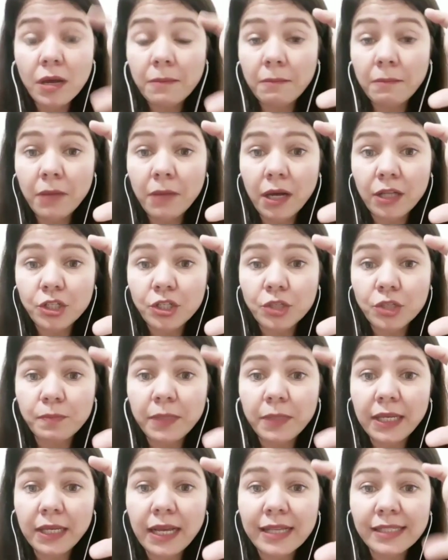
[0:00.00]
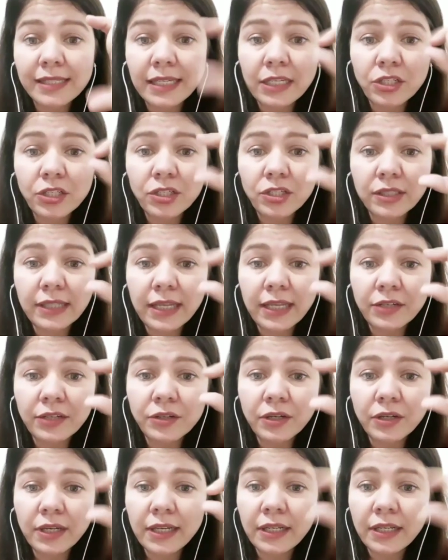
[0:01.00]
much, because each
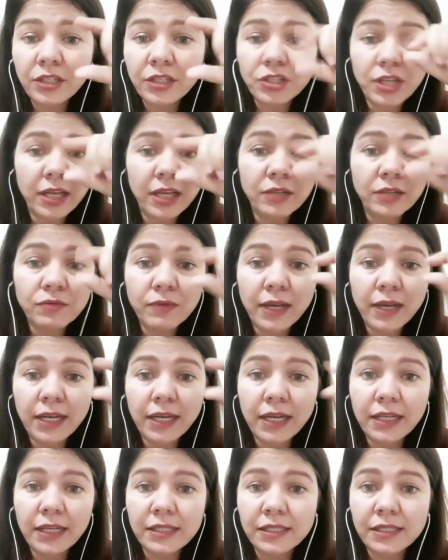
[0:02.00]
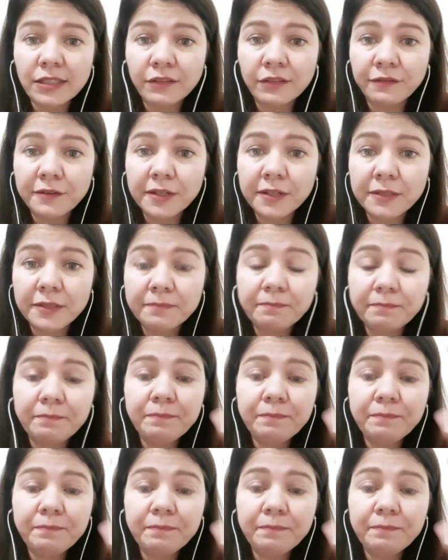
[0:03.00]
letter, each handwriting is different.